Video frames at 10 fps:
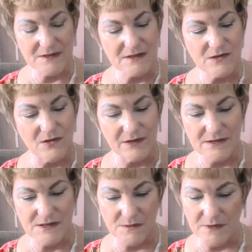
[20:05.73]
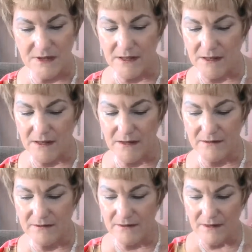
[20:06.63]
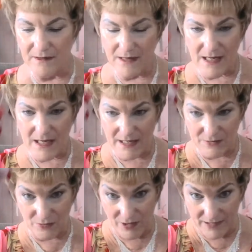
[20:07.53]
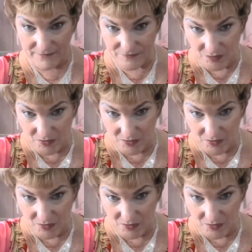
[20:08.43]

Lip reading: is going to be a craft